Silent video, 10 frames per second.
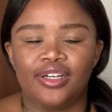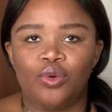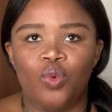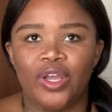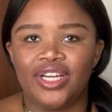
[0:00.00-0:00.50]

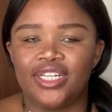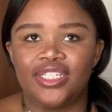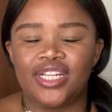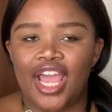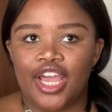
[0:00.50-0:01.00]

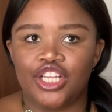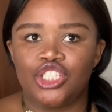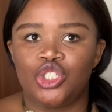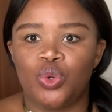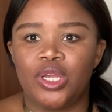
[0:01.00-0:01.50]
weird
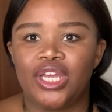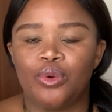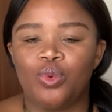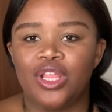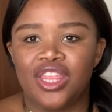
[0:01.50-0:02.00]
age
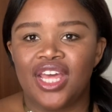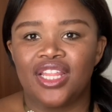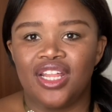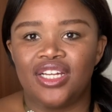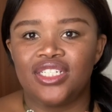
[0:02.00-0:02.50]
where we
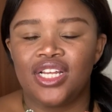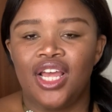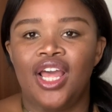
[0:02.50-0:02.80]
think that